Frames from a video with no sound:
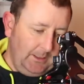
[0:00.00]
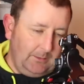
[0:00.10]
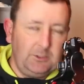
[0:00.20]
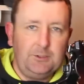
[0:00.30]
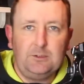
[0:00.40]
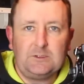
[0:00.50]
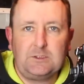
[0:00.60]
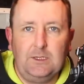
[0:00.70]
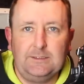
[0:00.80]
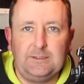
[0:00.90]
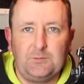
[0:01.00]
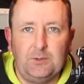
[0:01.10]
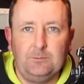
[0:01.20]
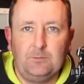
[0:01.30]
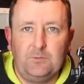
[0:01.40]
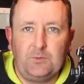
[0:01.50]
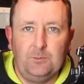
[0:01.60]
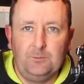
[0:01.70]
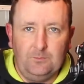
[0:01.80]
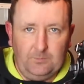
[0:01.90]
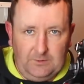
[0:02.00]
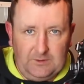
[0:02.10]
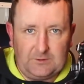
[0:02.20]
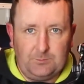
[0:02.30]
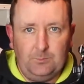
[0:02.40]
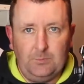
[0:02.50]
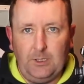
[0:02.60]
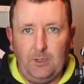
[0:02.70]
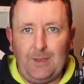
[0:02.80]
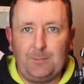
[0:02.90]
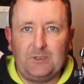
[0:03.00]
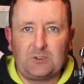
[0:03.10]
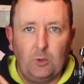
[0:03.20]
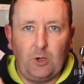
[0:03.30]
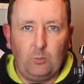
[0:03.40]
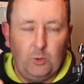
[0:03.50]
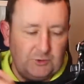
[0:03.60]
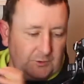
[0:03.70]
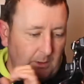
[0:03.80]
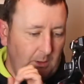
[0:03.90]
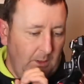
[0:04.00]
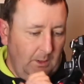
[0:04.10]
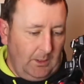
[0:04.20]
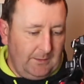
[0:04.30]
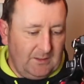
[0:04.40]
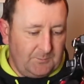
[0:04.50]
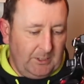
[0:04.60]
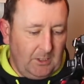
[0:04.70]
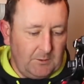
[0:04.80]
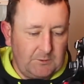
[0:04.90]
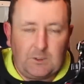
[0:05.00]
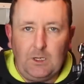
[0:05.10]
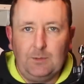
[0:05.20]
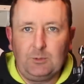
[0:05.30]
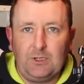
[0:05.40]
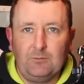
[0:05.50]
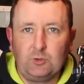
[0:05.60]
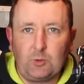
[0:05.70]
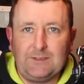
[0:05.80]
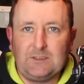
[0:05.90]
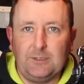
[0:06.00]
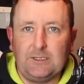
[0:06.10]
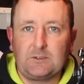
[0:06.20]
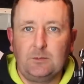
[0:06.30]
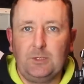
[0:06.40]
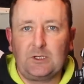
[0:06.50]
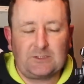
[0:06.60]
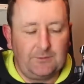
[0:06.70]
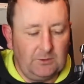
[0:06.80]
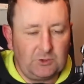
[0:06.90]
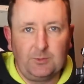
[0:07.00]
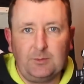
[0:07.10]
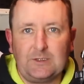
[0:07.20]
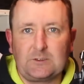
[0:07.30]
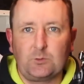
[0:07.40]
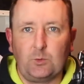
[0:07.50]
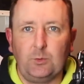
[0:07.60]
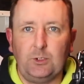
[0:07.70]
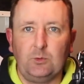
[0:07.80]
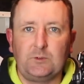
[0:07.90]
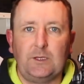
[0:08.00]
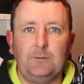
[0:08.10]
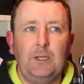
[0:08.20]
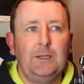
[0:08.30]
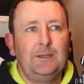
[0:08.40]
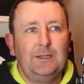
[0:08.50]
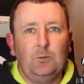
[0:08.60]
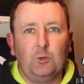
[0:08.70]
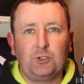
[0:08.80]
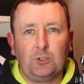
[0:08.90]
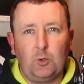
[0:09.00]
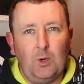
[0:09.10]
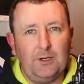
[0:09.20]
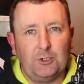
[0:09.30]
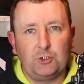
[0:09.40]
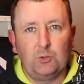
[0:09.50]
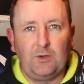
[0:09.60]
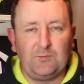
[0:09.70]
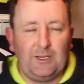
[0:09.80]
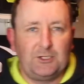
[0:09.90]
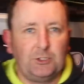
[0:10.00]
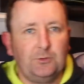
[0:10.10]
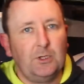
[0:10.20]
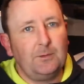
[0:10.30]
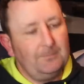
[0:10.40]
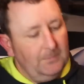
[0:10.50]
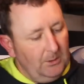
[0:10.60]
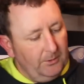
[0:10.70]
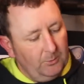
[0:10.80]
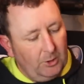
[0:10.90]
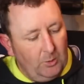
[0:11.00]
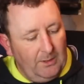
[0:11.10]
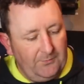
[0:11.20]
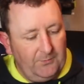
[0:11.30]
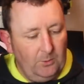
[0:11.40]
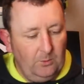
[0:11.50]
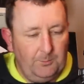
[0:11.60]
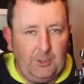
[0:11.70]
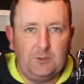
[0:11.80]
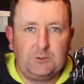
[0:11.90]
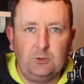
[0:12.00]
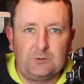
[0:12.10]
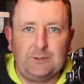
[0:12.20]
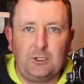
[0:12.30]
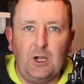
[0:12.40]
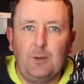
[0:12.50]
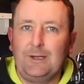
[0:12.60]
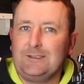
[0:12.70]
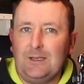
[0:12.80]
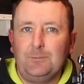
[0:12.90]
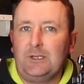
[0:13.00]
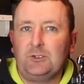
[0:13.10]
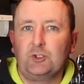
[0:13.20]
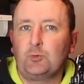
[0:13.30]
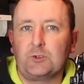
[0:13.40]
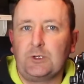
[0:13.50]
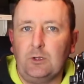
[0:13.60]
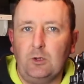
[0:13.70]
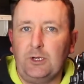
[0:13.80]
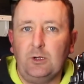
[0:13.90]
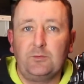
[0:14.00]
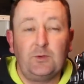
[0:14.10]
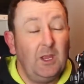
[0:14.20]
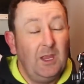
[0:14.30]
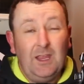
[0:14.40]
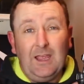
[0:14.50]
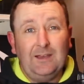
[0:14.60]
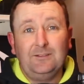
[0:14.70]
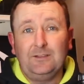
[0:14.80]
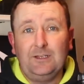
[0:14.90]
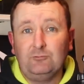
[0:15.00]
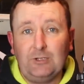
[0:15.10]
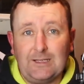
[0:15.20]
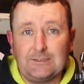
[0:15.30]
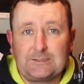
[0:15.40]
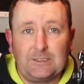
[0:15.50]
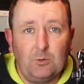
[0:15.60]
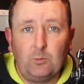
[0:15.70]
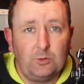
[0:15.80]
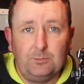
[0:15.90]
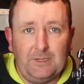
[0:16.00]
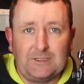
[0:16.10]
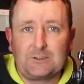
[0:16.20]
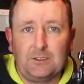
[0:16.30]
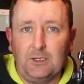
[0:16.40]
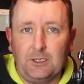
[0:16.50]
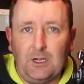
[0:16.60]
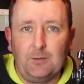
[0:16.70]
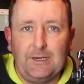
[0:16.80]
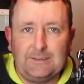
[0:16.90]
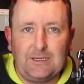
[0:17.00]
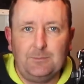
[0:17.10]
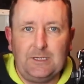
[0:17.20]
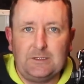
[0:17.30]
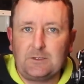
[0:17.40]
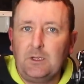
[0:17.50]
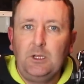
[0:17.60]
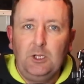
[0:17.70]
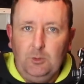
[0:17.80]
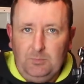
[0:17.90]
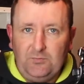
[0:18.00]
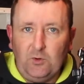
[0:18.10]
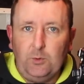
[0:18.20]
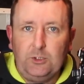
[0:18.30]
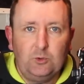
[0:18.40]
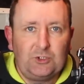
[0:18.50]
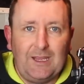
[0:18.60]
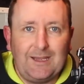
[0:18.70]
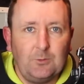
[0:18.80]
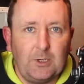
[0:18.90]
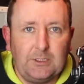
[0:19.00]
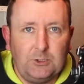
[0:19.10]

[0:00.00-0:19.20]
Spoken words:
I'm going to do it slightly different from this episode onwards, and that's because I'm going to give them 20 minutes, because I think some of the mixers we were using, it wasn't quite a true reflection that, you know, there were quite a few particles in the ground bait. 10 minutes just wasn't long enough, and in reality we wouldn't mix a ground bait 10 minutes before we use it anyway.